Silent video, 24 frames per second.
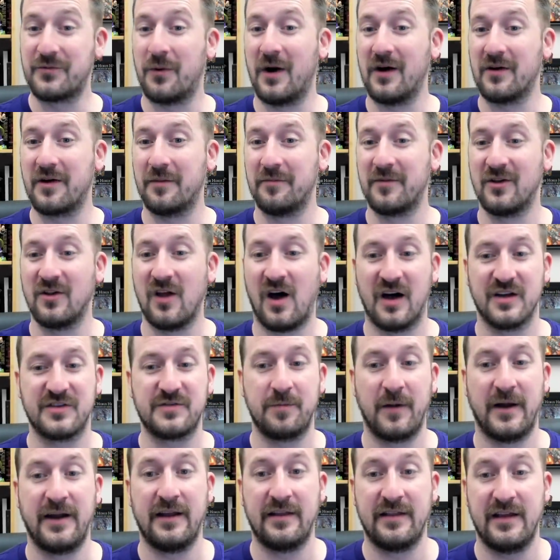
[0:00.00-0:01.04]
Welcome to Law
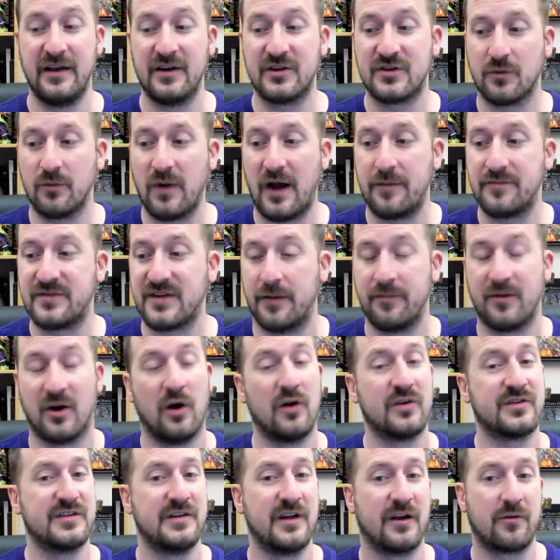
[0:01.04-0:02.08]
Explaining the Interwebs. I'm your
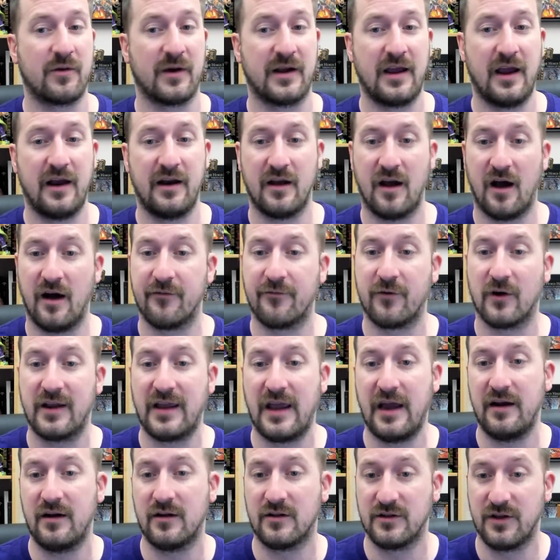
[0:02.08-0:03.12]
host, Nick Rekieta of
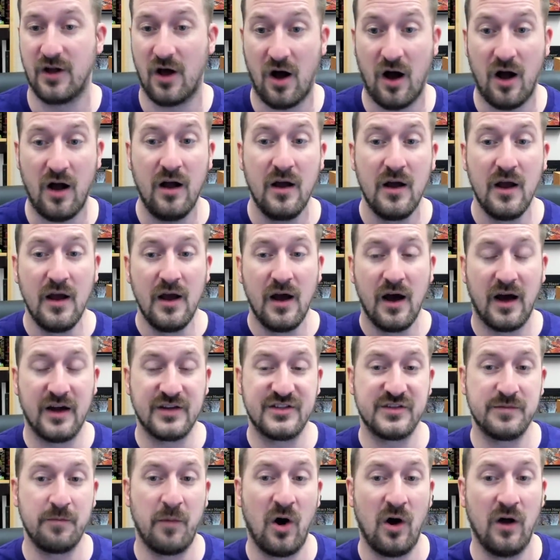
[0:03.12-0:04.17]
Rekieta Law, a
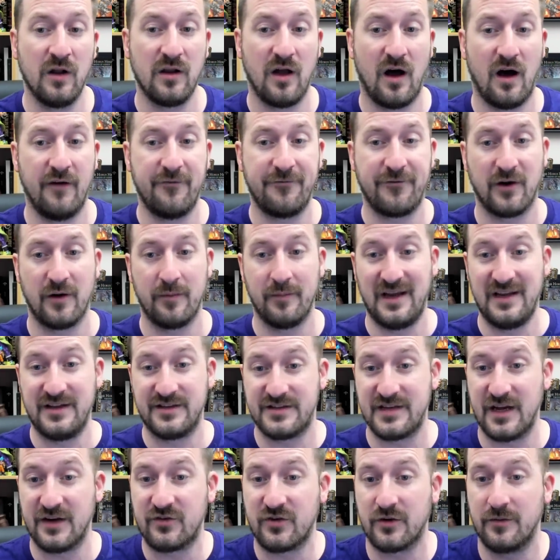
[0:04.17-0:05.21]
small law firm in
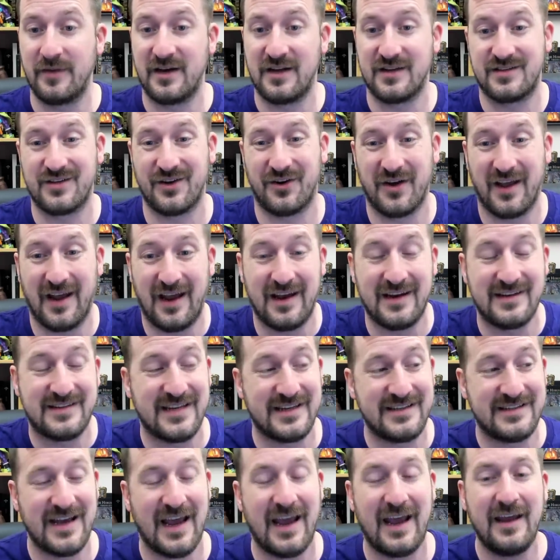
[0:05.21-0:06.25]
central Minnesota. And
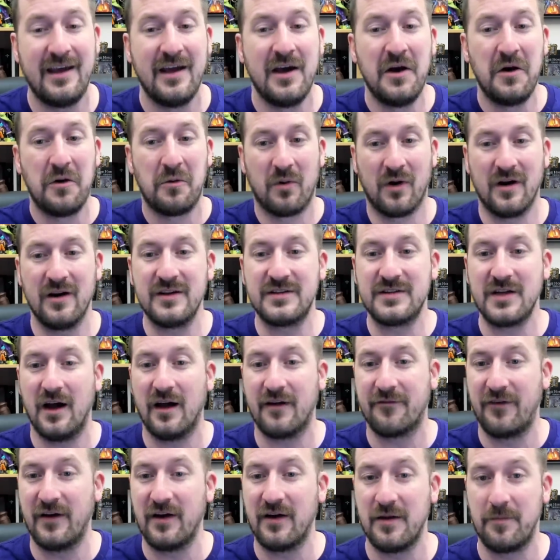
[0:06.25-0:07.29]
today we're going to
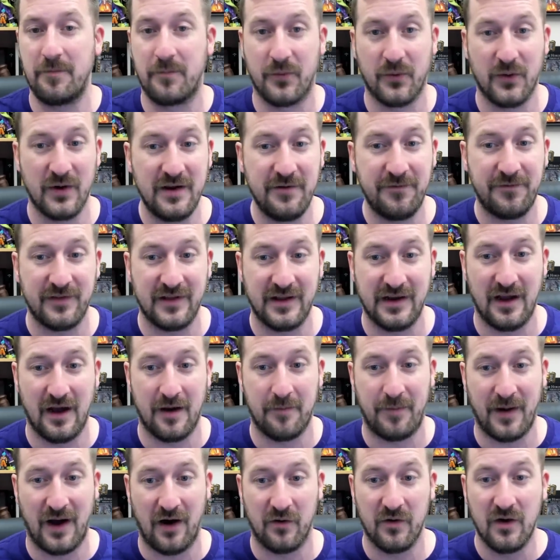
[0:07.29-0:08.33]
talk very briefly
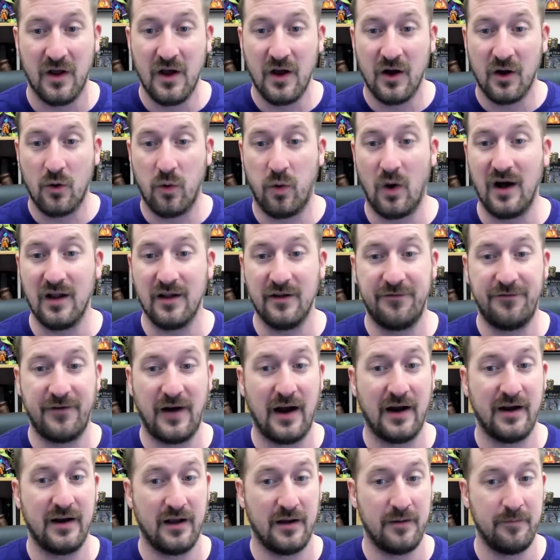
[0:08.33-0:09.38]
about
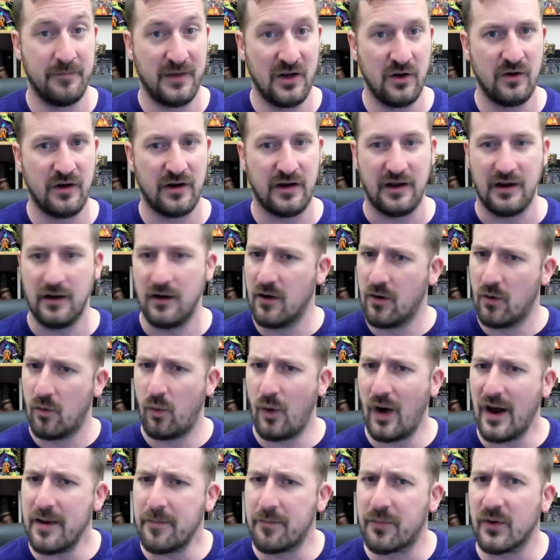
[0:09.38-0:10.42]
qualified immunity.
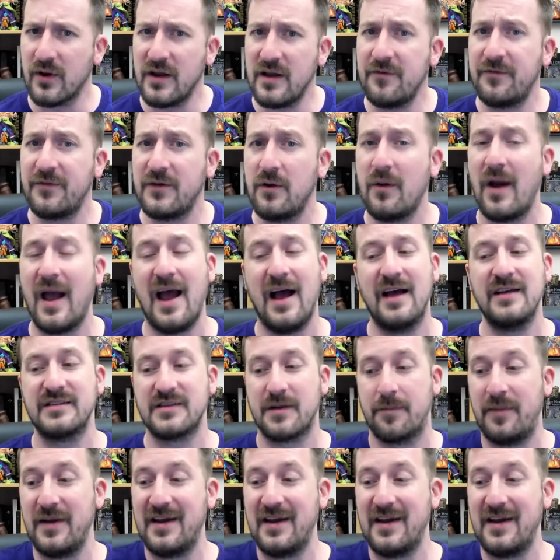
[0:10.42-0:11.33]
Why brief, you ask?